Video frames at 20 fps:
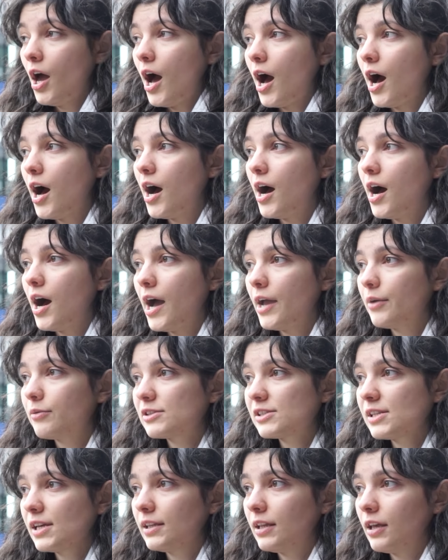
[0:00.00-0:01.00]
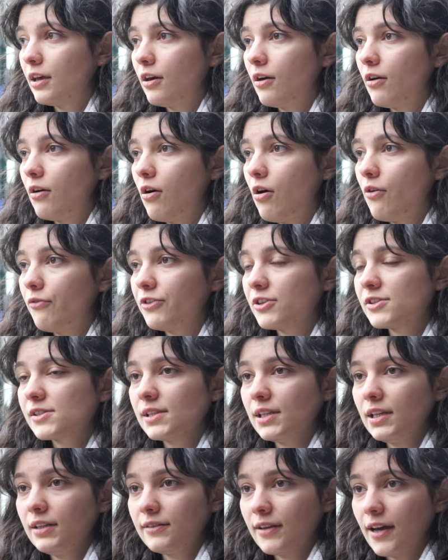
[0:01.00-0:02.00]
I would say that
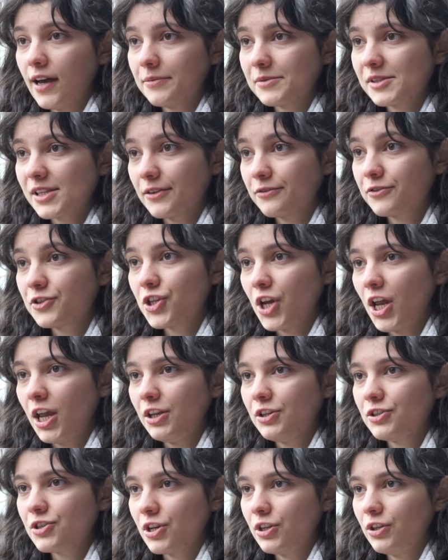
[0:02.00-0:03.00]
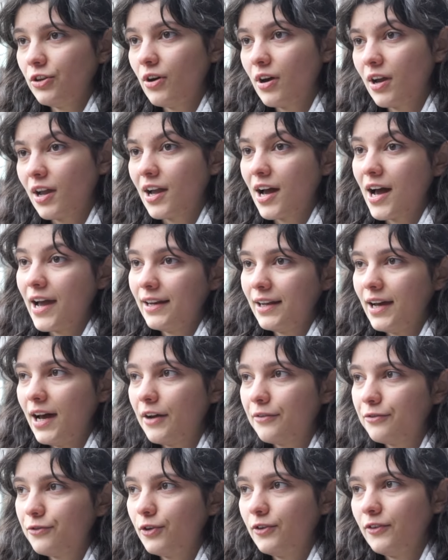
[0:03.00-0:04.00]
obviously times have changed and you kind of
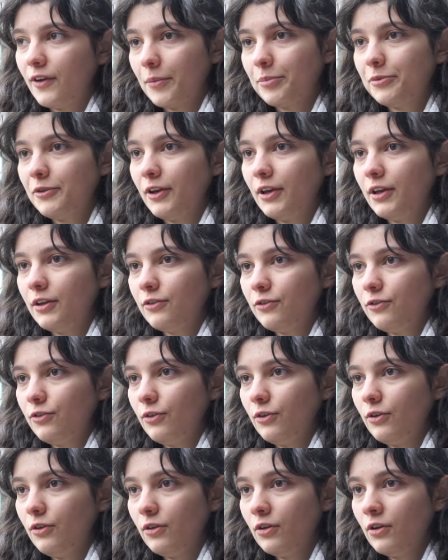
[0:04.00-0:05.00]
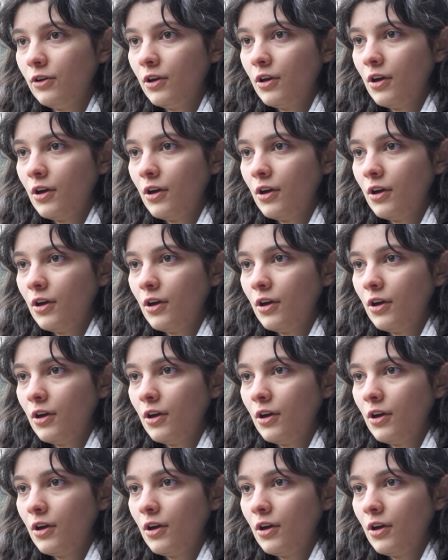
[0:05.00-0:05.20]
have to adapt it to